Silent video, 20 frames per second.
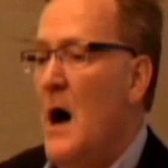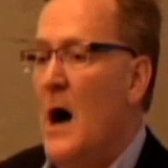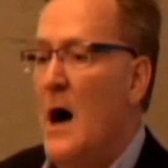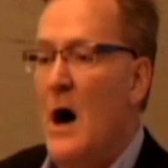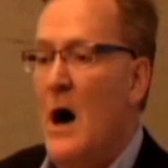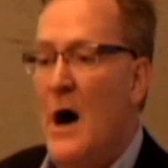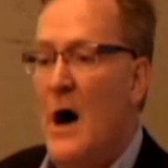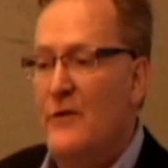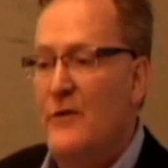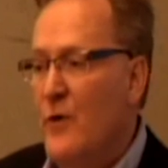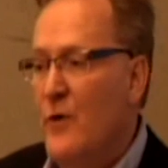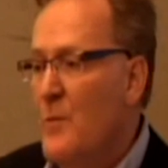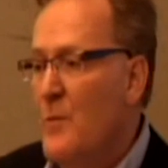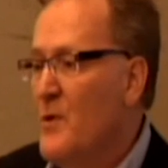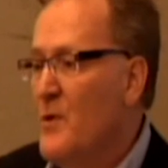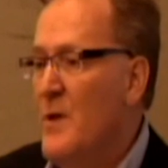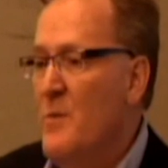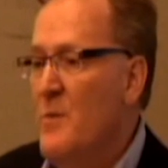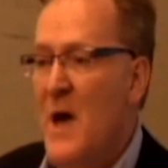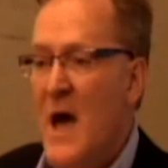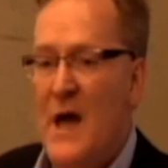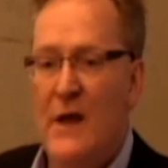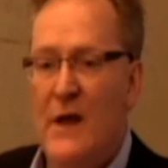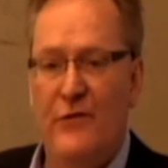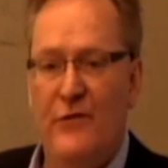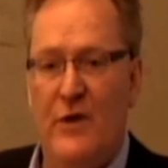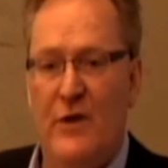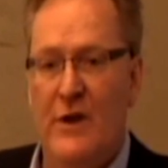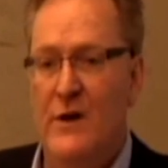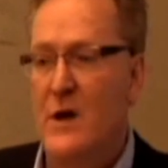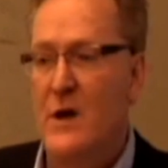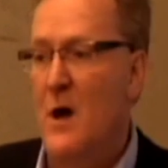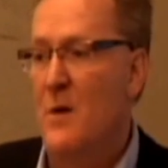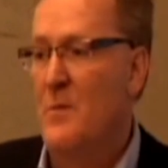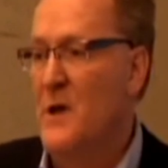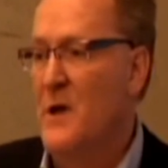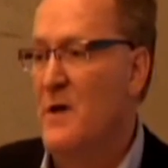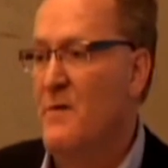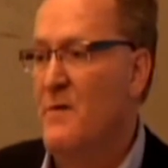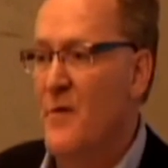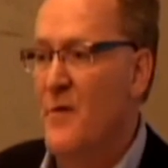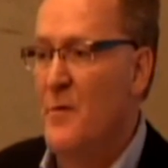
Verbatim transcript: Uh, I triple E magazine coming in